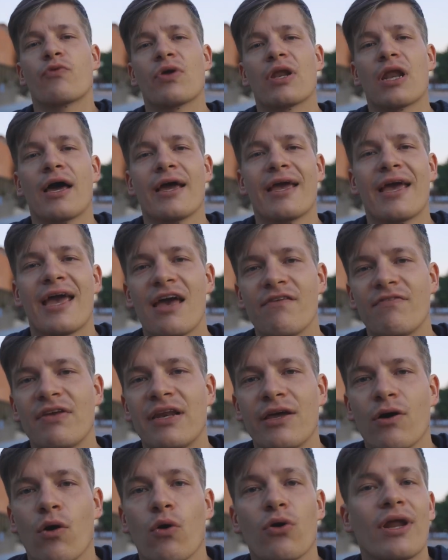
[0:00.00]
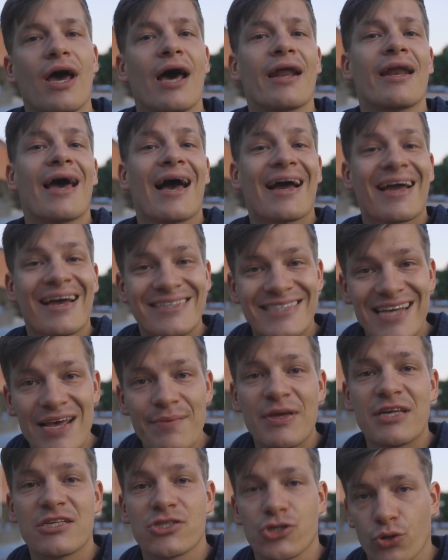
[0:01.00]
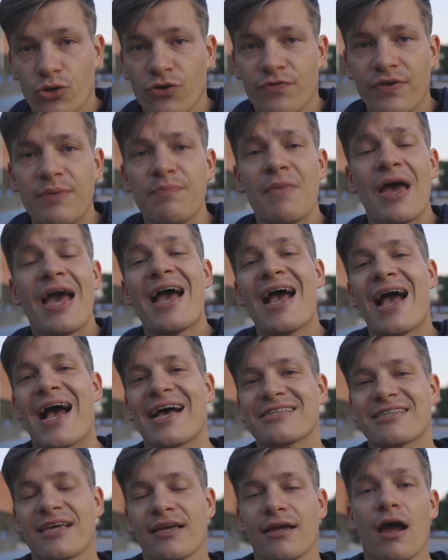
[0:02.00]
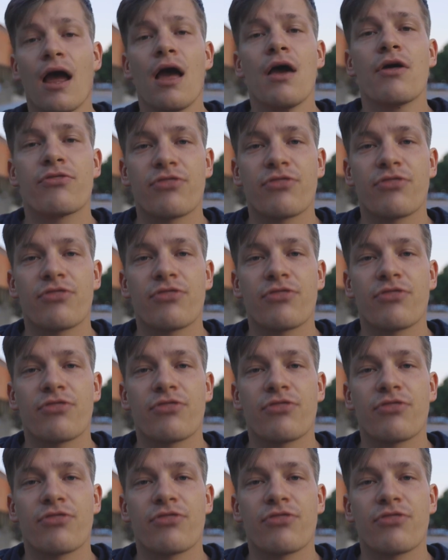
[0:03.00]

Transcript: rely heavily on an academic survey asking